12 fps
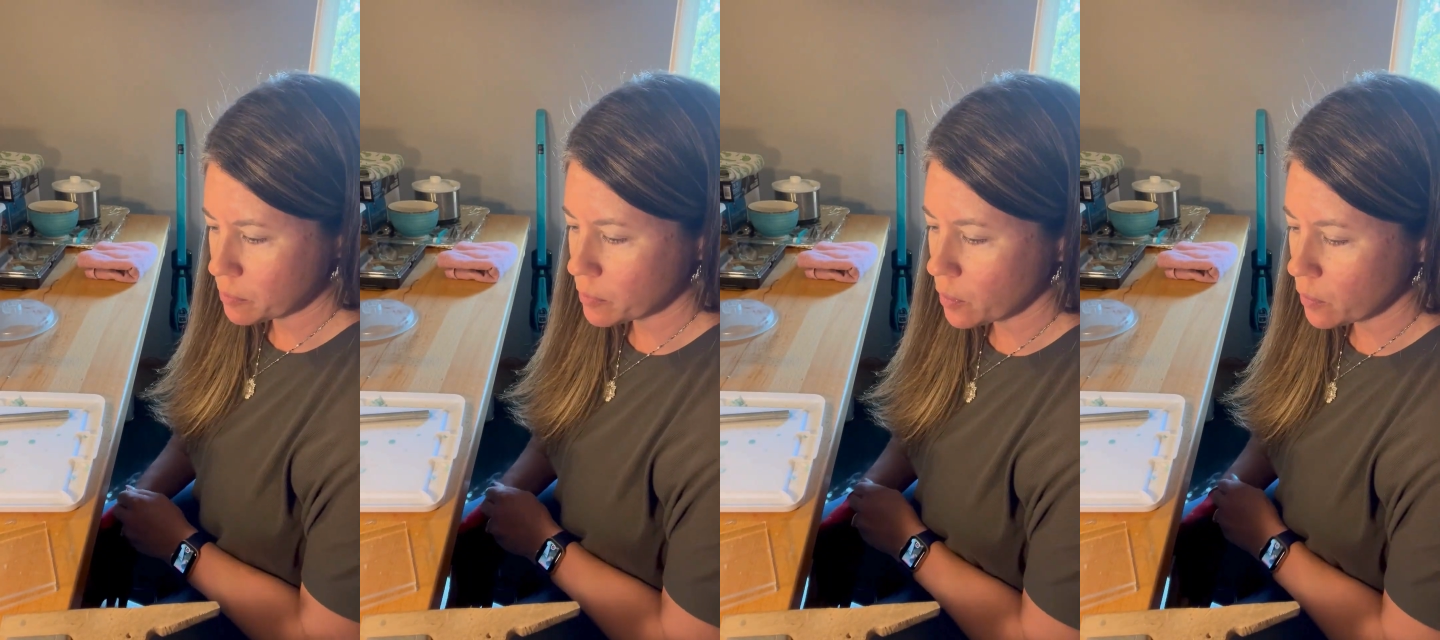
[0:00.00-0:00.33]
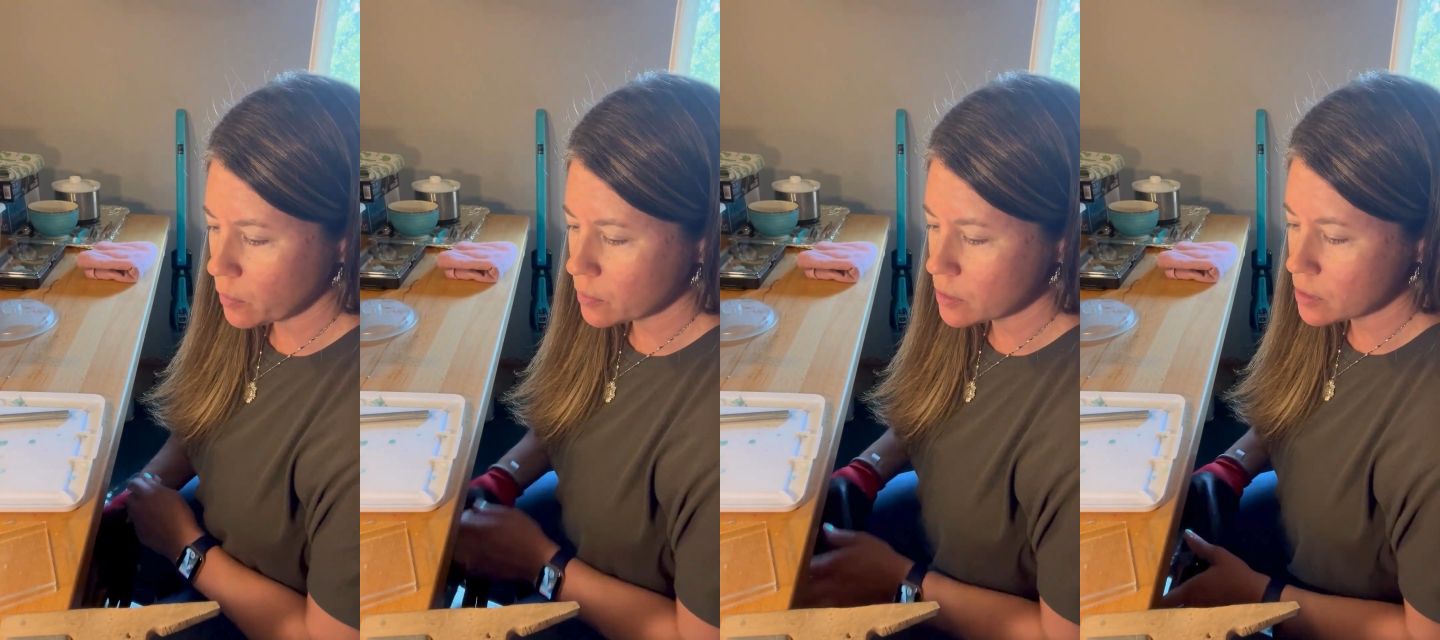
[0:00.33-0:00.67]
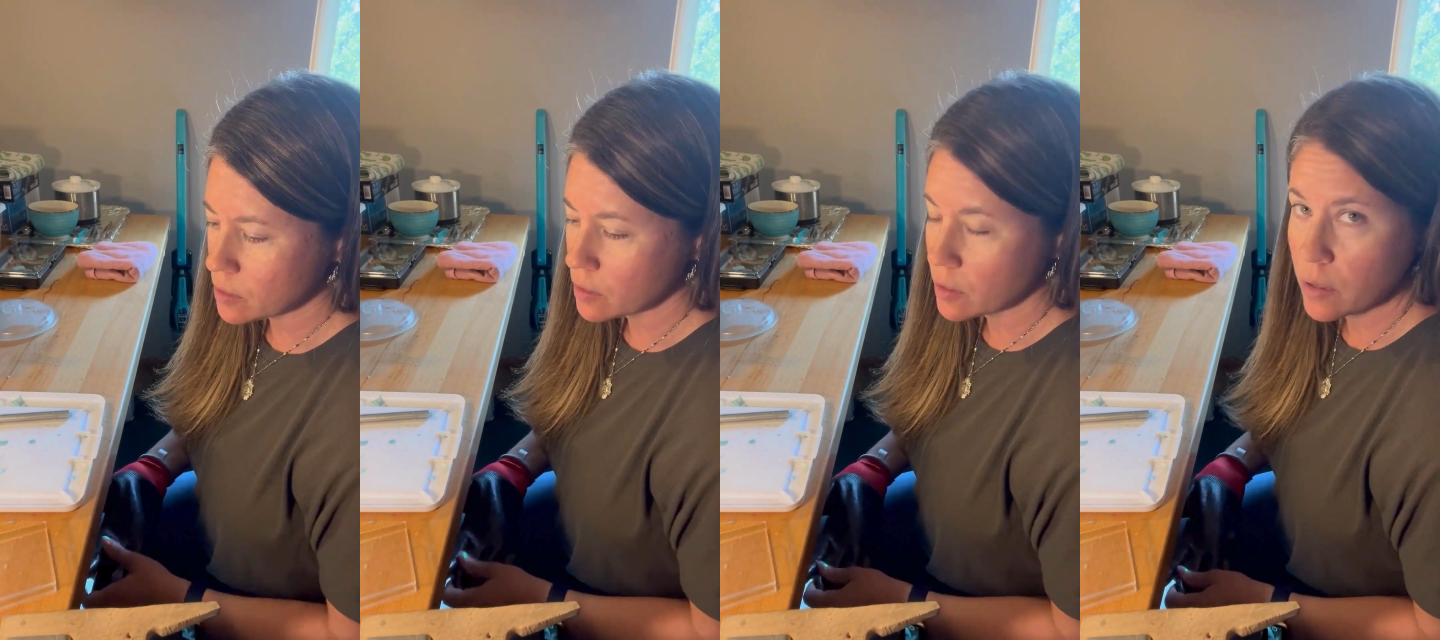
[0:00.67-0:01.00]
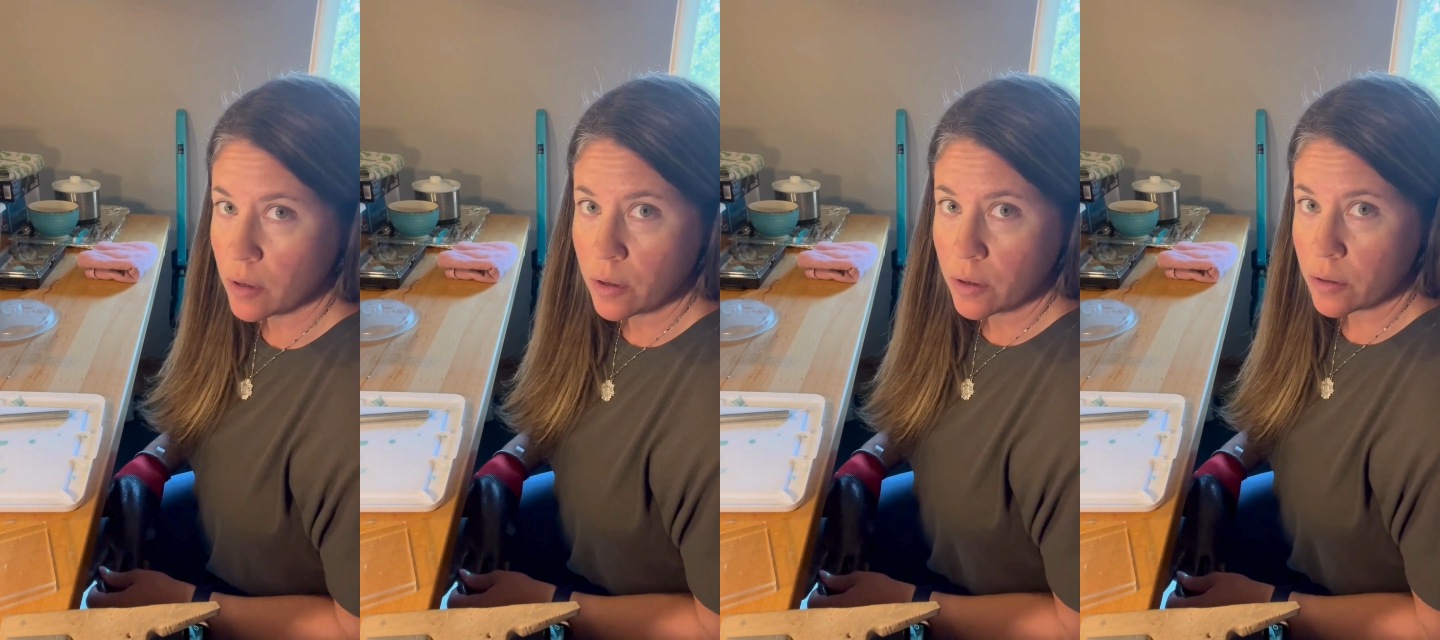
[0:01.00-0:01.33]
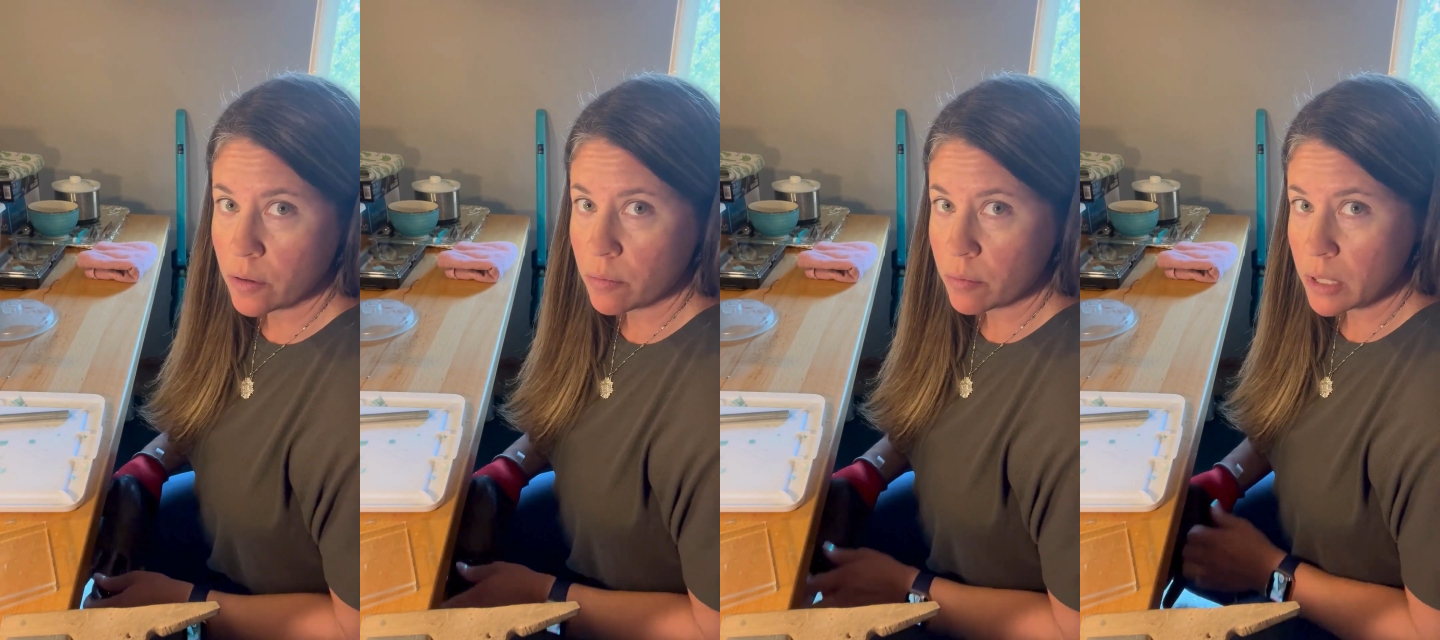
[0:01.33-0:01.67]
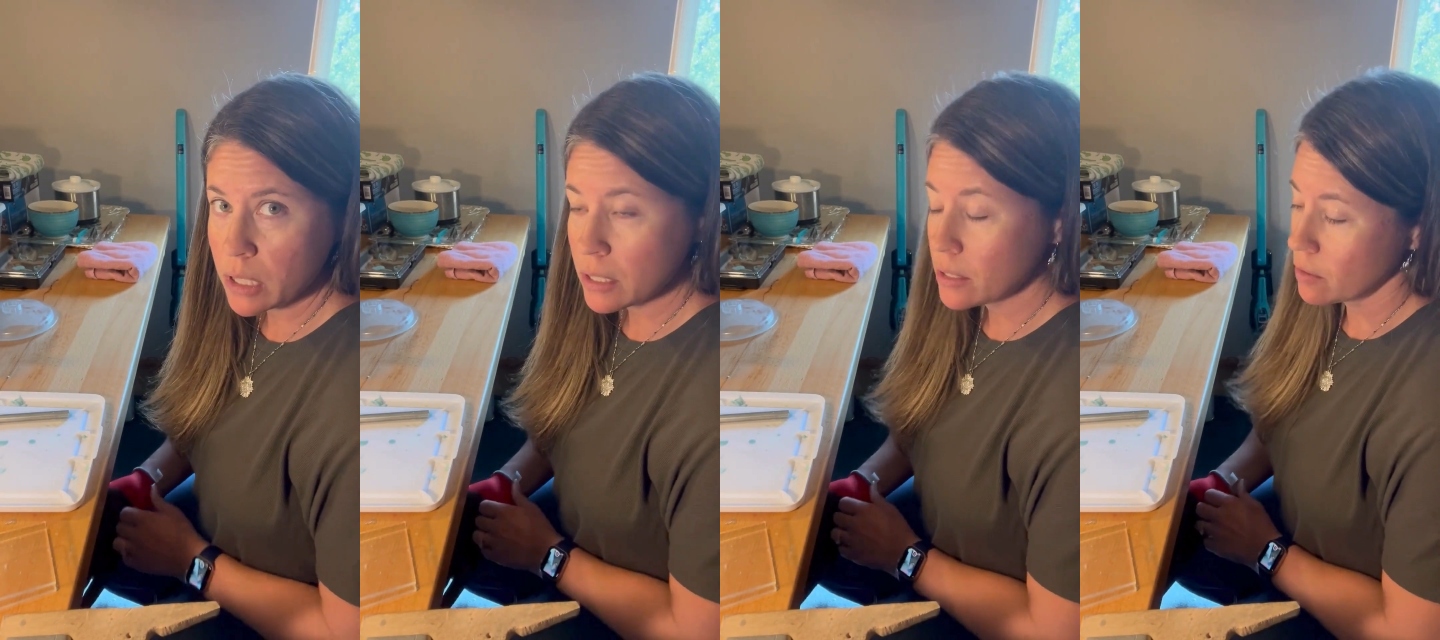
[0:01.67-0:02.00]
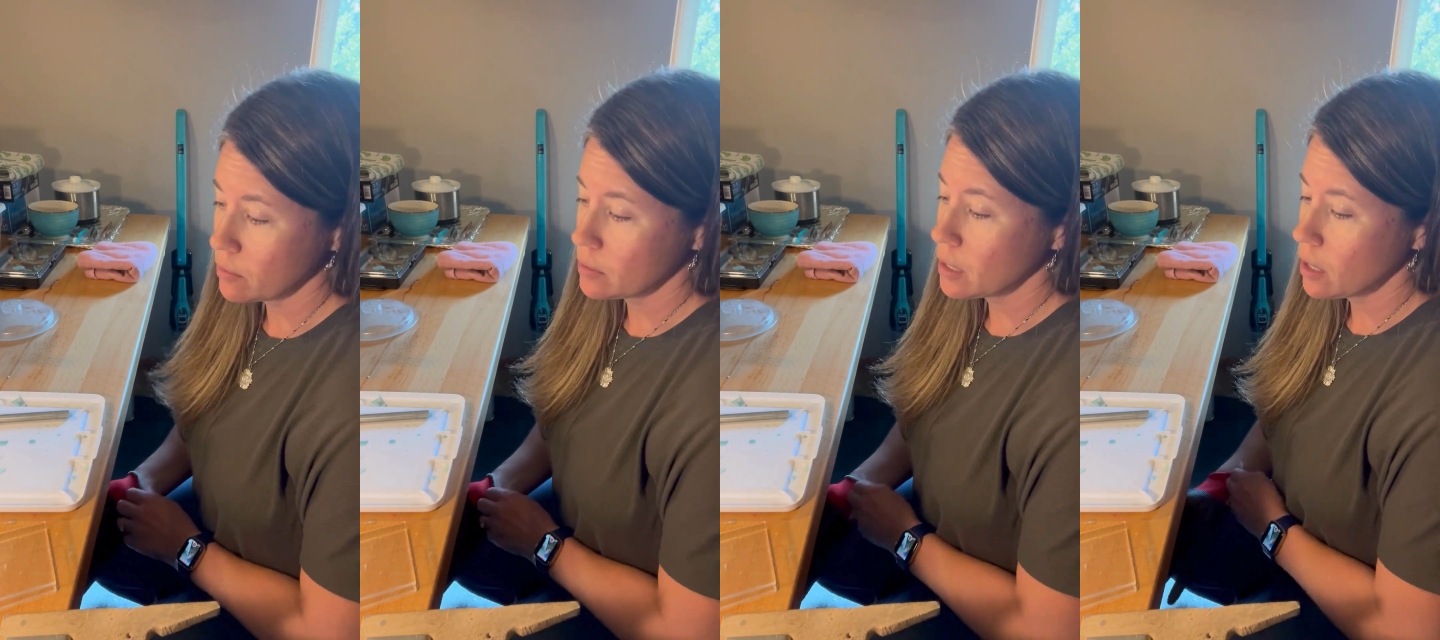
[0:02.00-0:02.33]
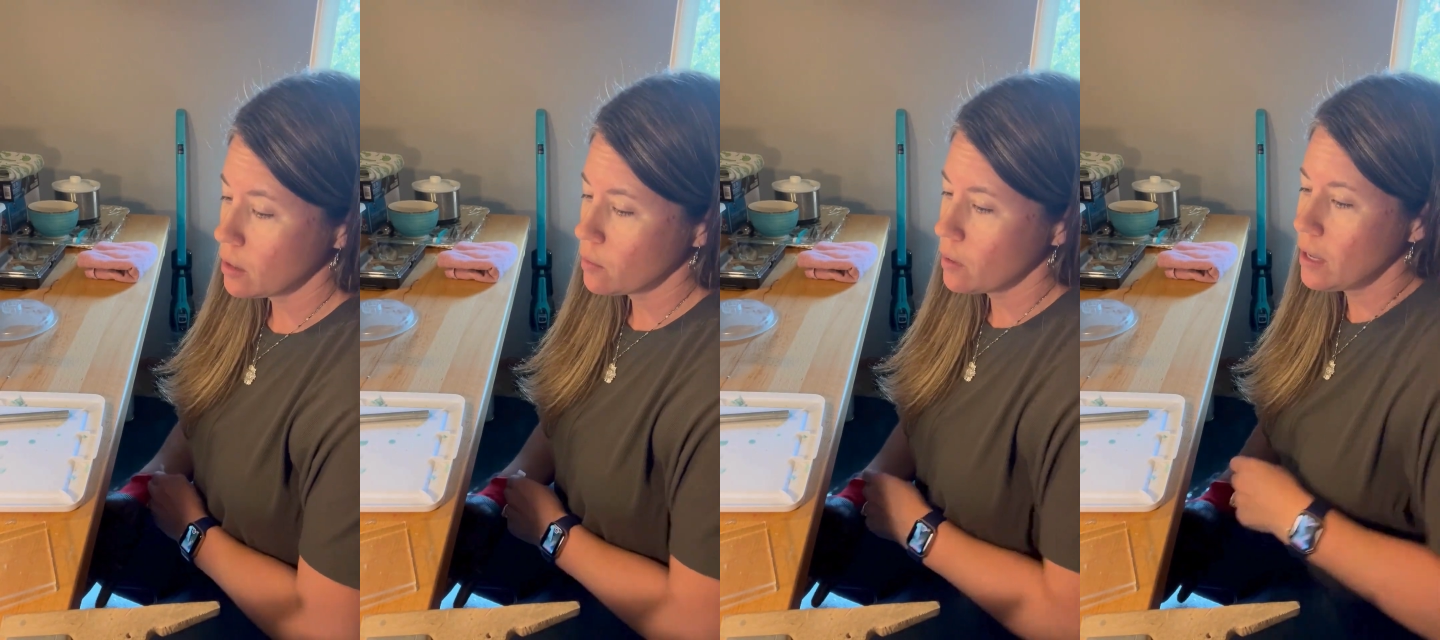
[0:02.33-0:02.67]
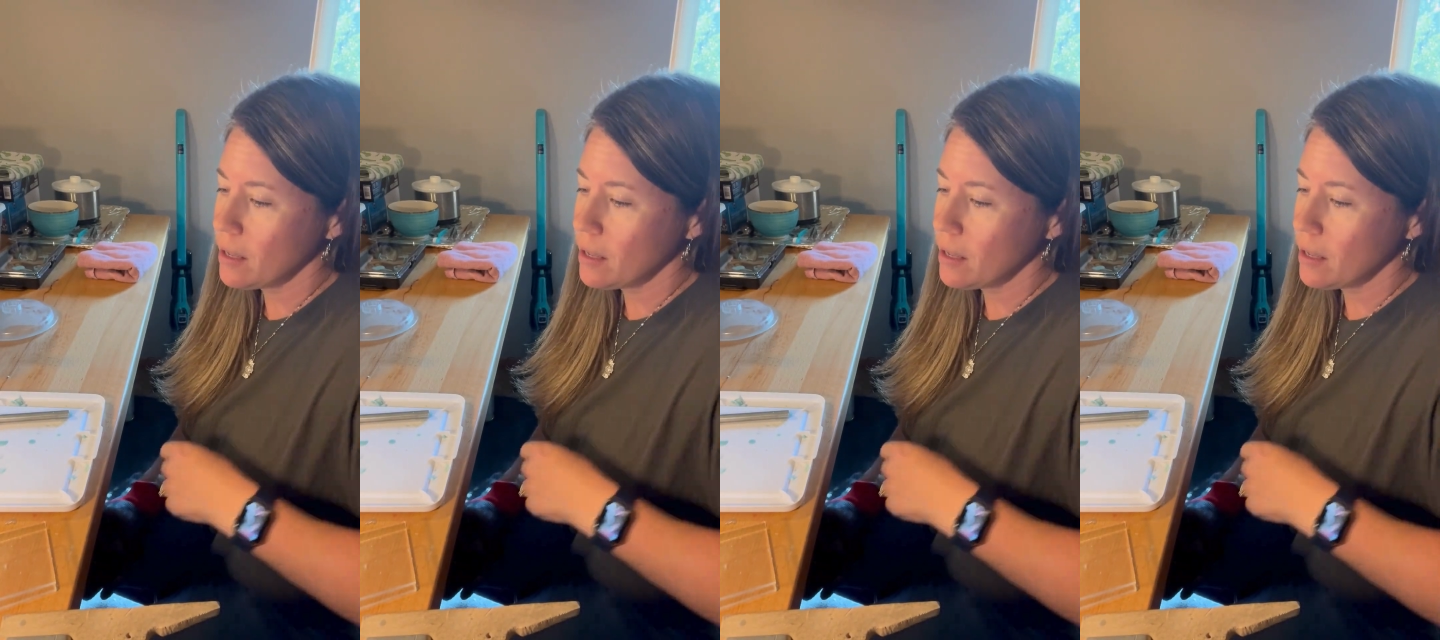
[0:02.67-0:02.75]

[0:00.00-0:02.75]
molds, you really don't know